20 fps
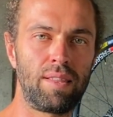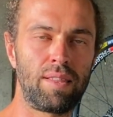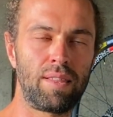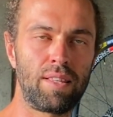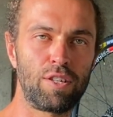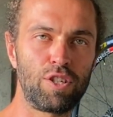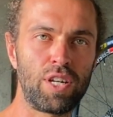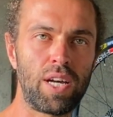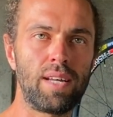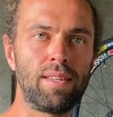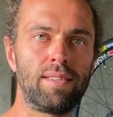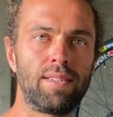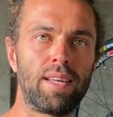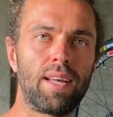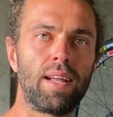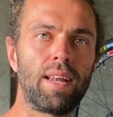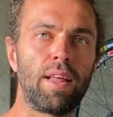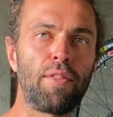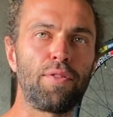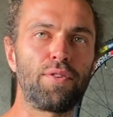The
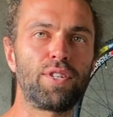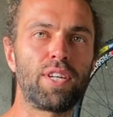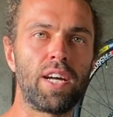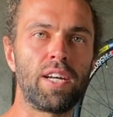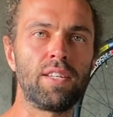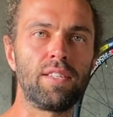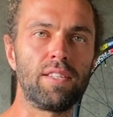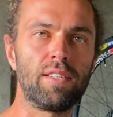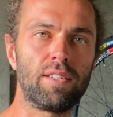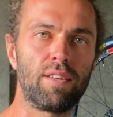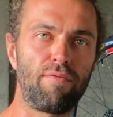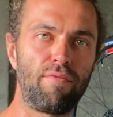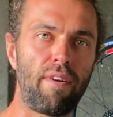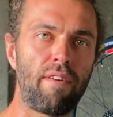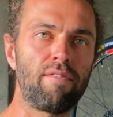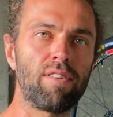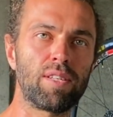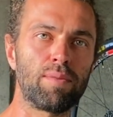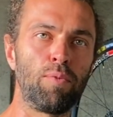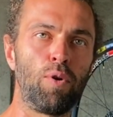chainstay length changes are
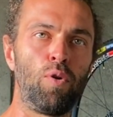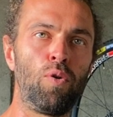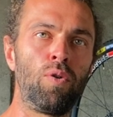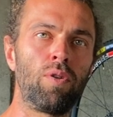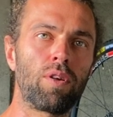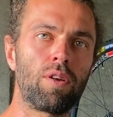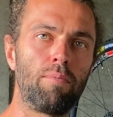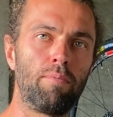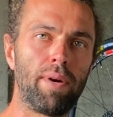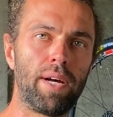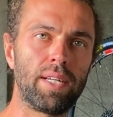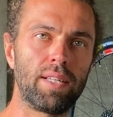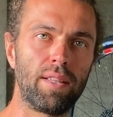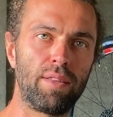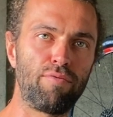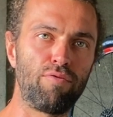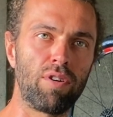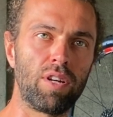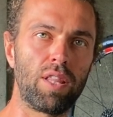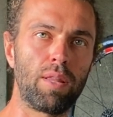very small compared to the
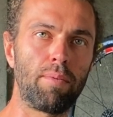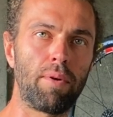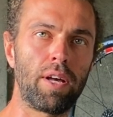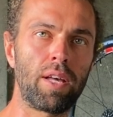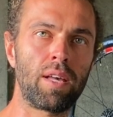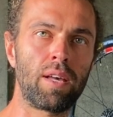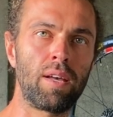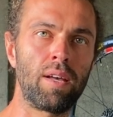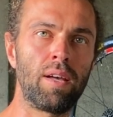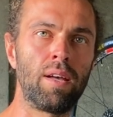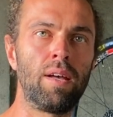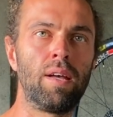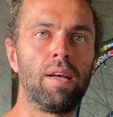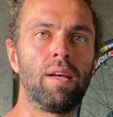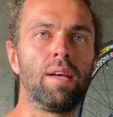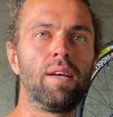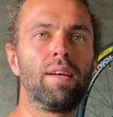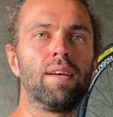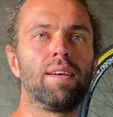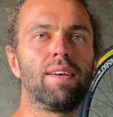front of the bike,
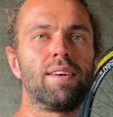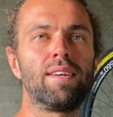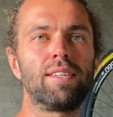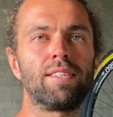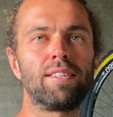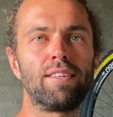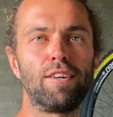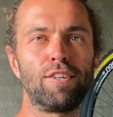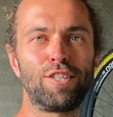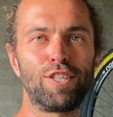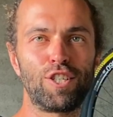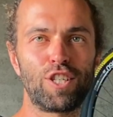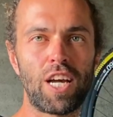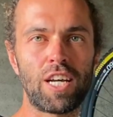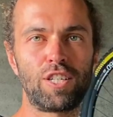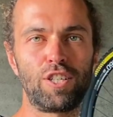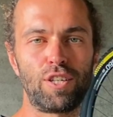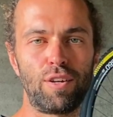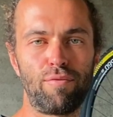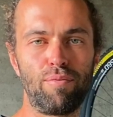and it's a nice
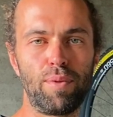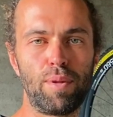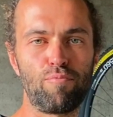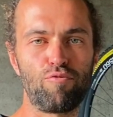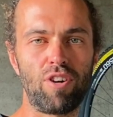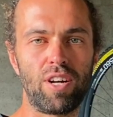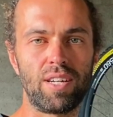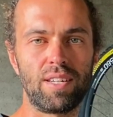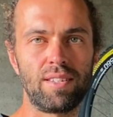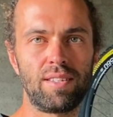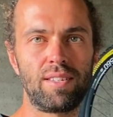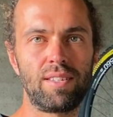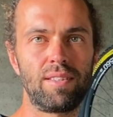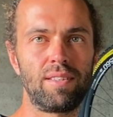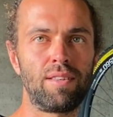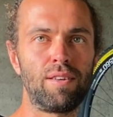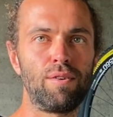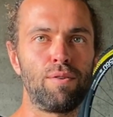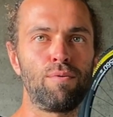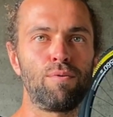gesture from the brands
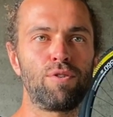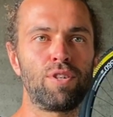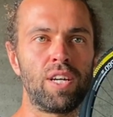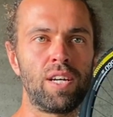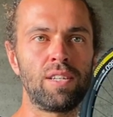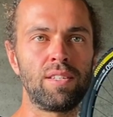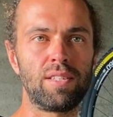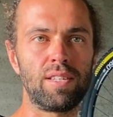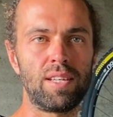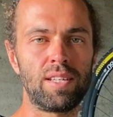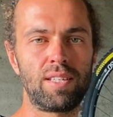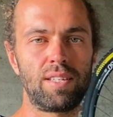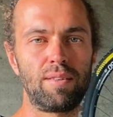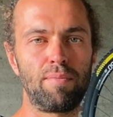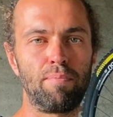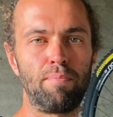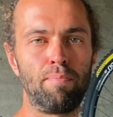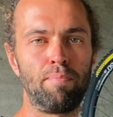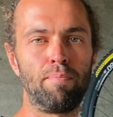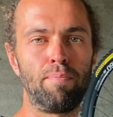to change this,
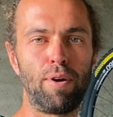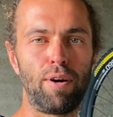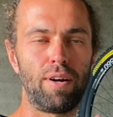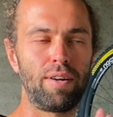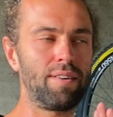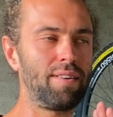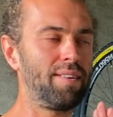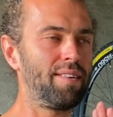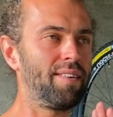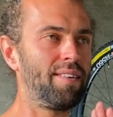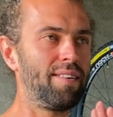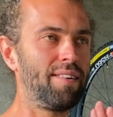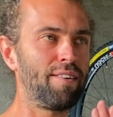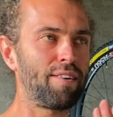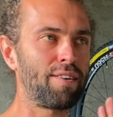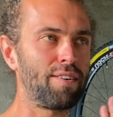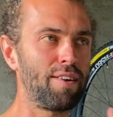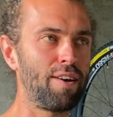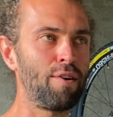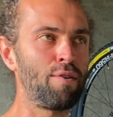but I
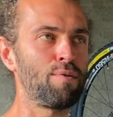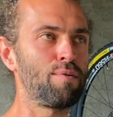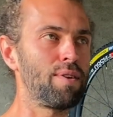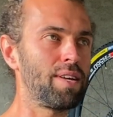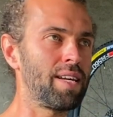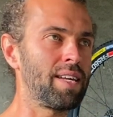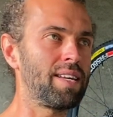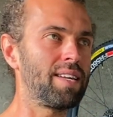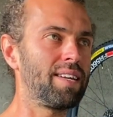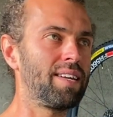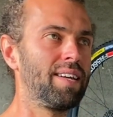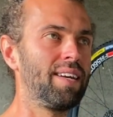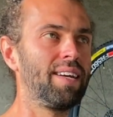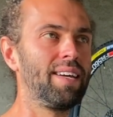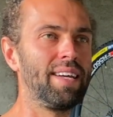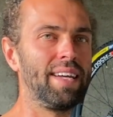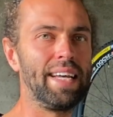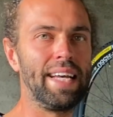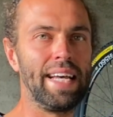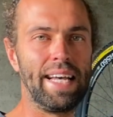can only
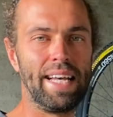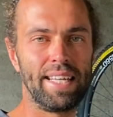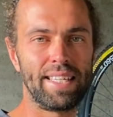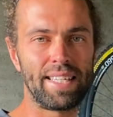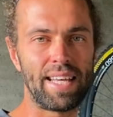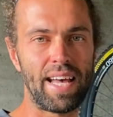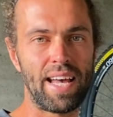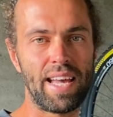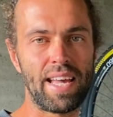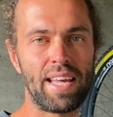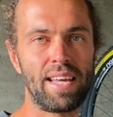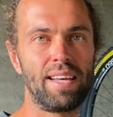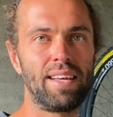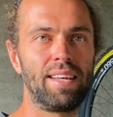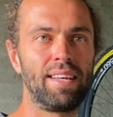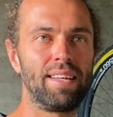say